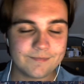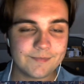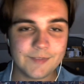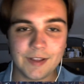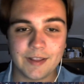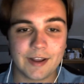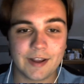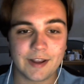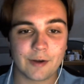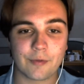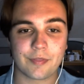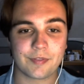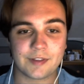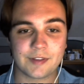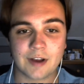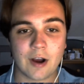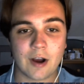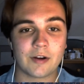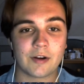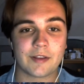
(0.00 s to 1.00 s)
you know,
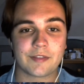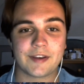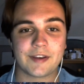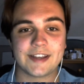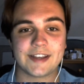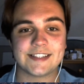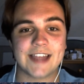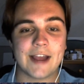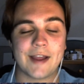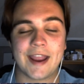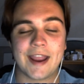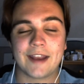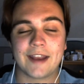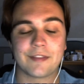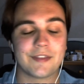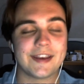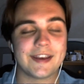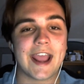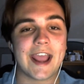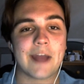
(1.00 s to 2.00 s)
Karl-Anthony Ta
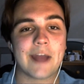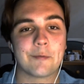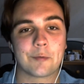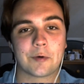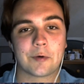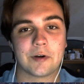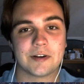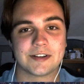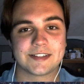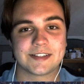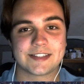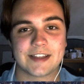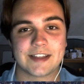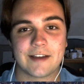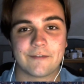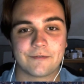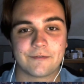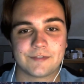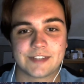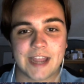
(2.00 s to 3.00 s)
Anthony Edwards
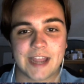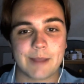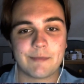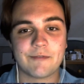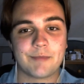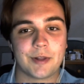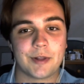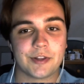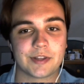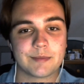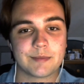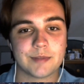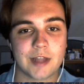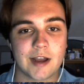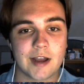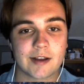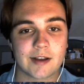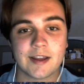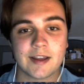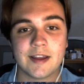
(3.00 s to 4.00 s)
of type of building
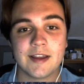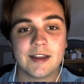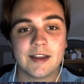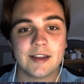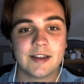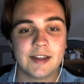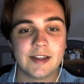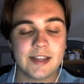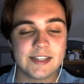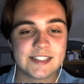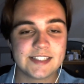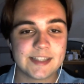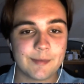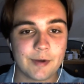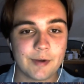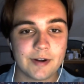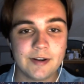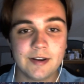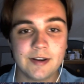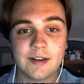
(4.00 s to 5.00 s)
block. He's
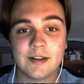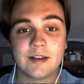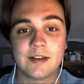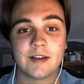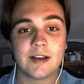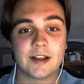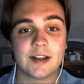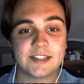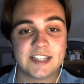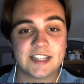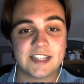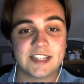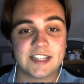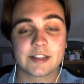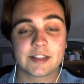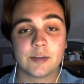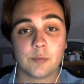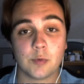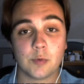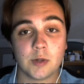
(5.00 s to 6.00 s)
someone a team like
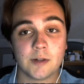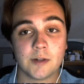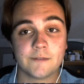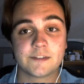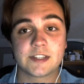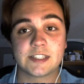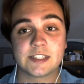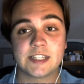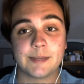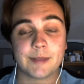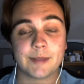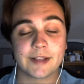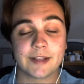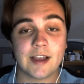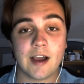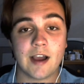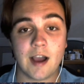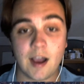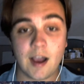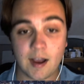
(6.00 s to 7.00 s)
the Wolves, a team like
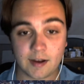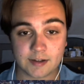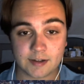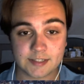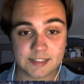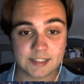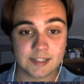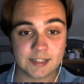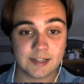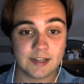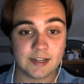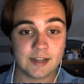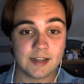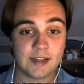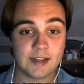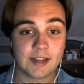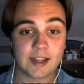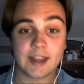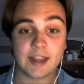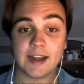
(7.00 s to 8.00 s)
the Hawks
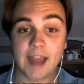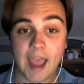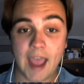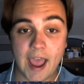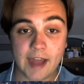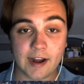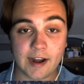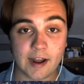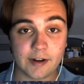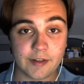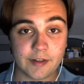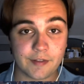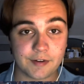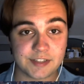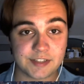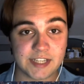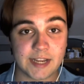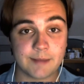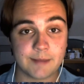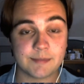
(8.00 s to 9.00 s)
can add on to their
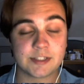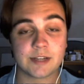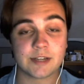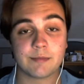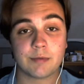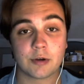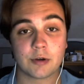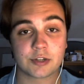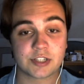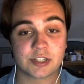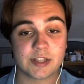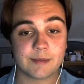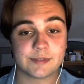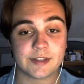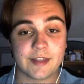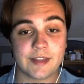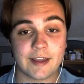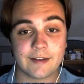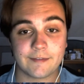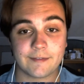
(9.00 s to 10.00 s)
team to push them
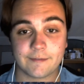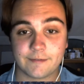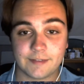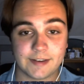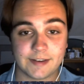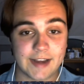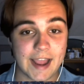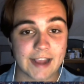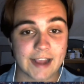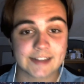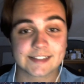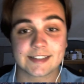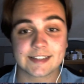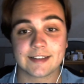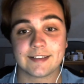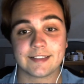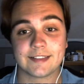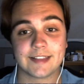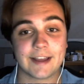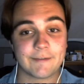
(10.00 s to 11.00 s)
to that next
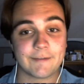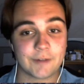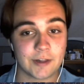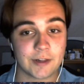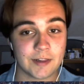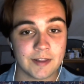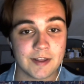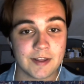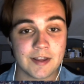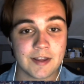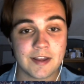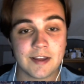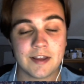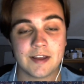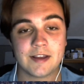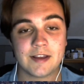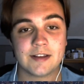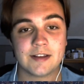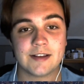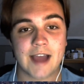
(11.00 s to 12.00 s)
level.
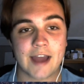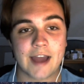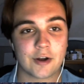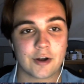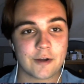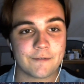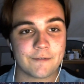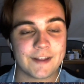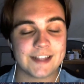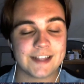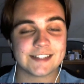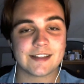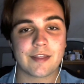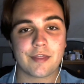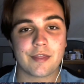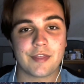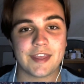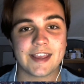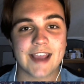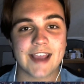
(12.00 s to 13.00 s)
I don't he's
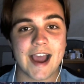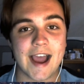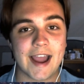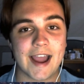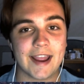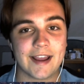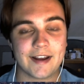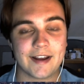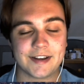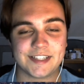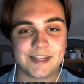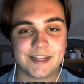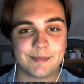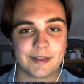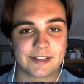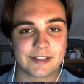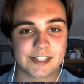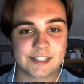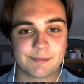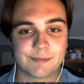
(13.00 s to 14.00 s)
the guy on a team
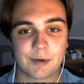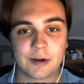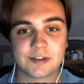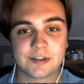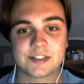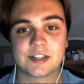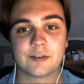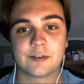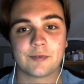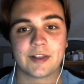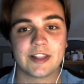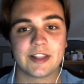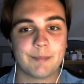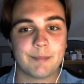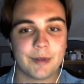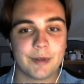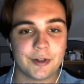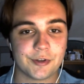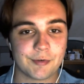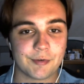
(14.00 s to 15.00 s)
like the Spurs to really
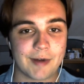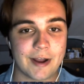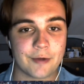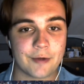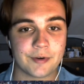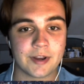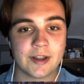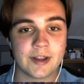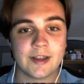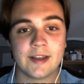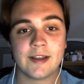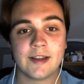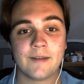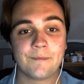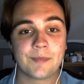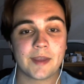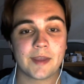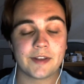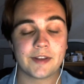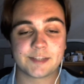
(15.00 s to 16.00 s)
build around.
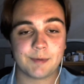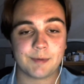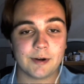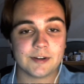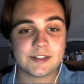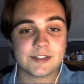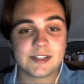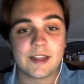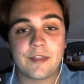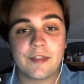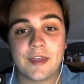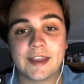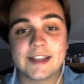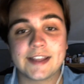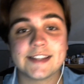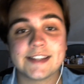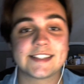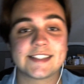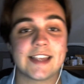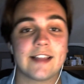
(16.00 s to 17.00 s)
And the Spurs, they
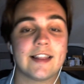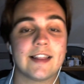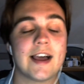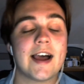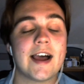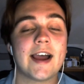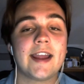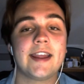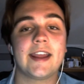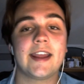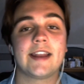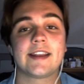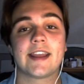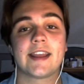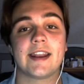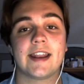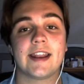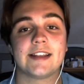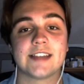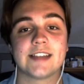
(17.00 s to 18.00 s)
can sell high and
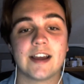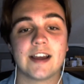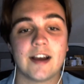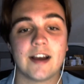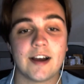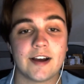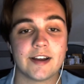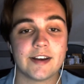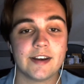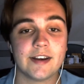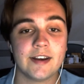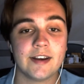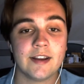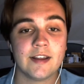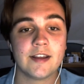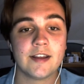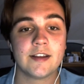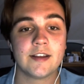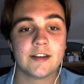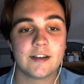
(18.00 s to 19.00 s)
get a ton
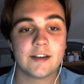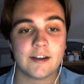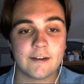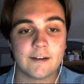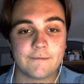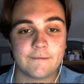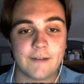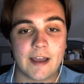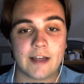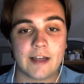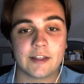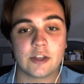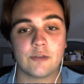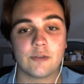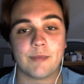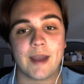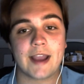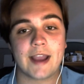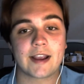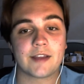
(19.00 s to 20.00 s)
of value
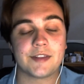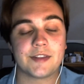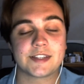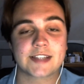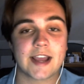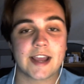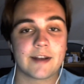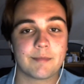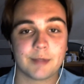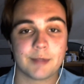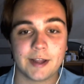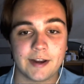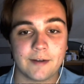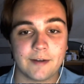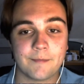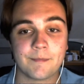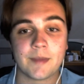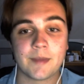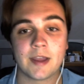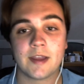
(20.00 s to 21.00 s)
back on this kind of player.
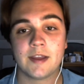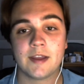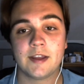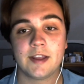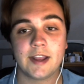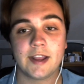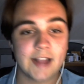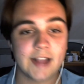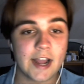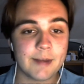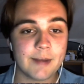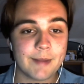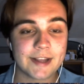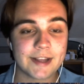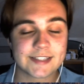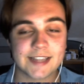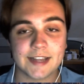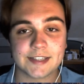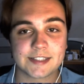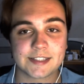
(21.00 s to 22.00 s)
It kind of
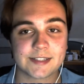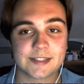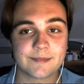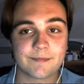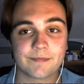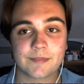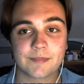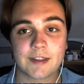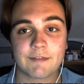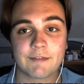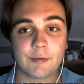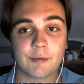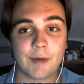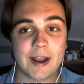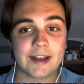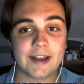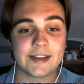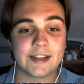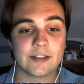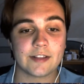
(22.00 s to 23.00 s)
makes sense if the
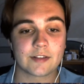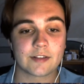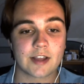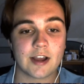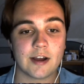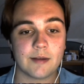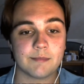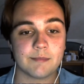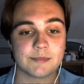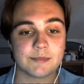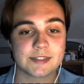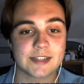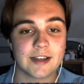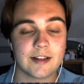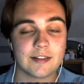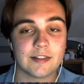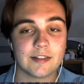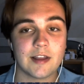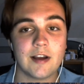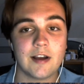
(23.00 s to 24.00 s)
right deal comes
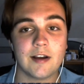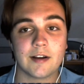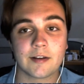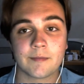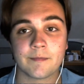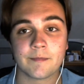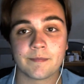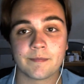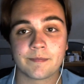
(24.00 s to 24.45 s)
along.